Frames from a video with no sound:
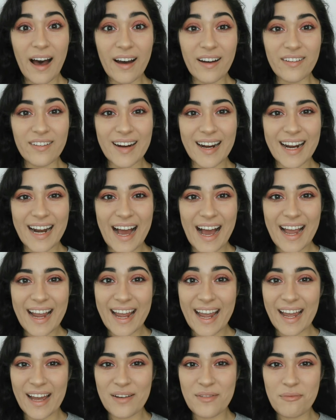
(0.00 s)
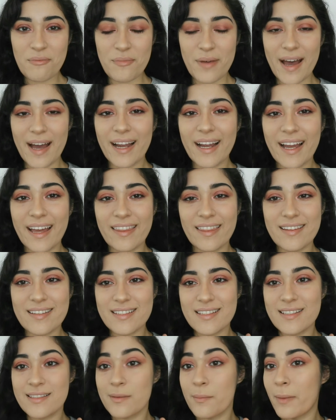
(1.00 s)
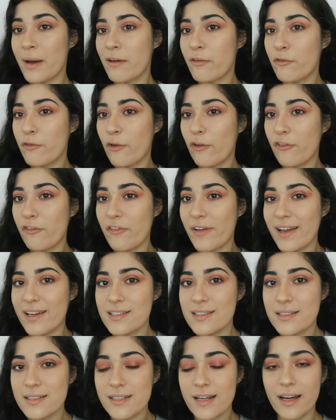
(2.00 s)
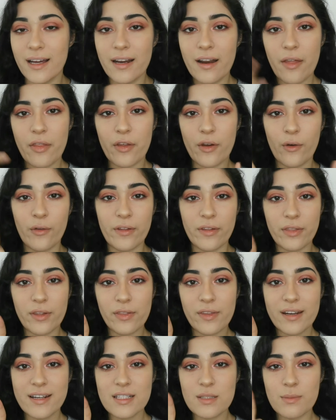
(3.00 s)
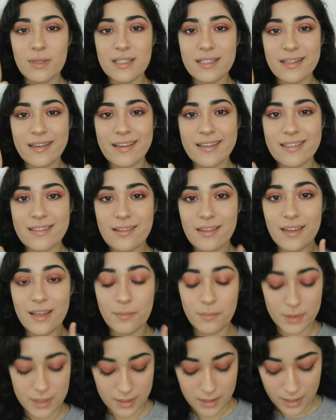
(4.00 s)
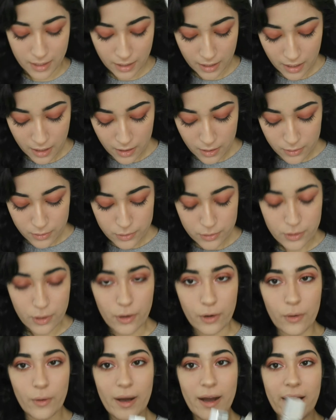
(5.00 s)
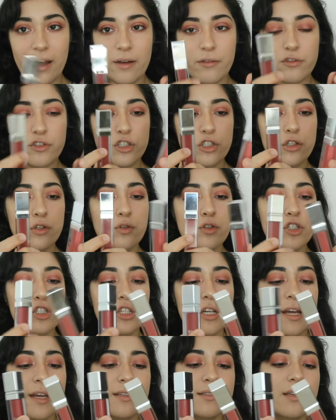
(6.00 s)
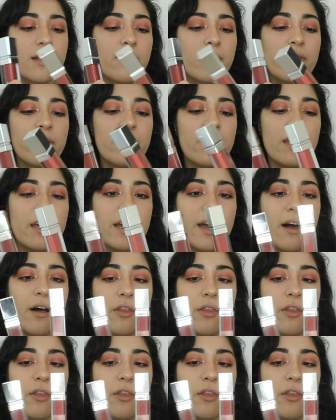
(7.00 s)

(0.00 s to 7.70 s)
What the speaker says: Alright, I am back and this is my full face done. The only thing that is missing is lipstick. So I have two shades of the